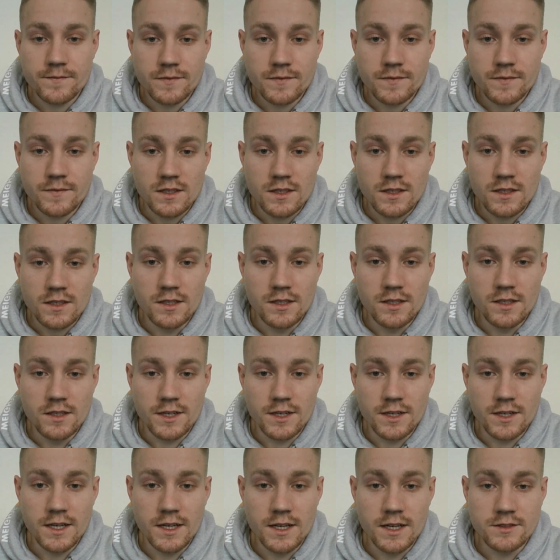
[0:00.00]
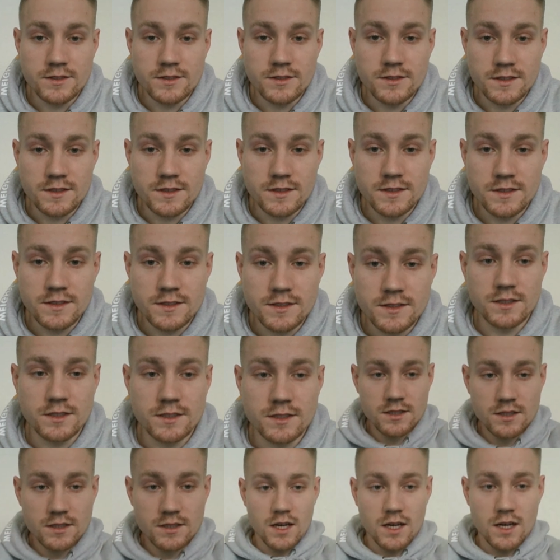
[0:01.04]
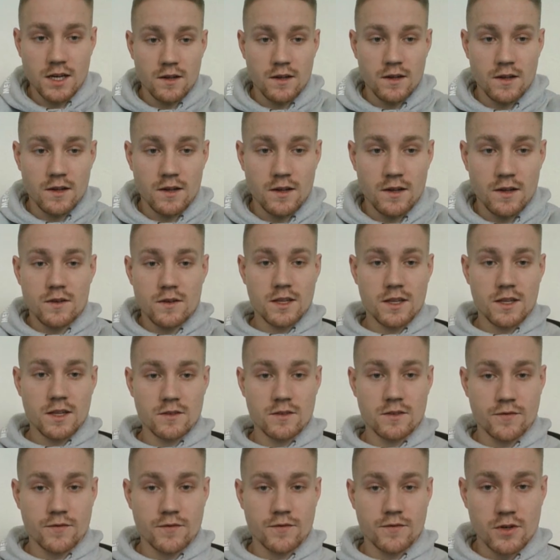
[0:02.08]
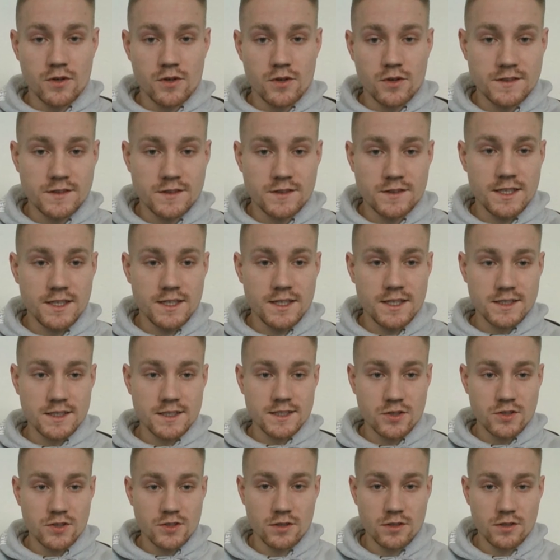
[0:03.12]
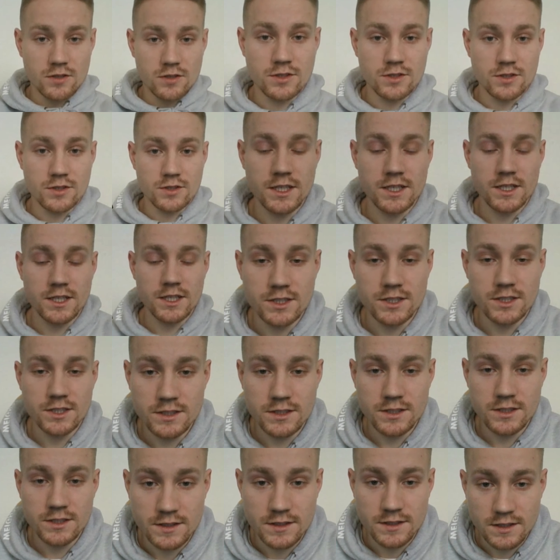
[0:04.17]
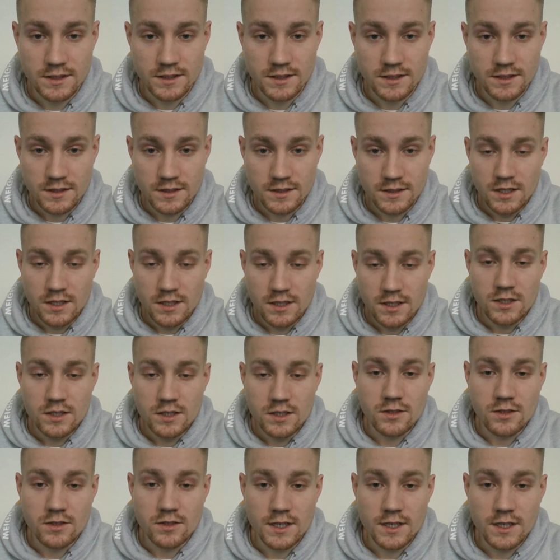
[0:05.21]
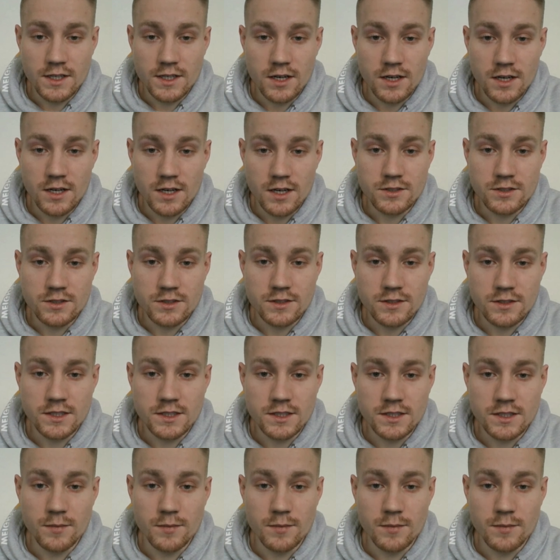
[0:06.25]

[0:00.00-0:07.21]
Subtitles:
here again, you can see I force the external rotation and then go down and try to keep my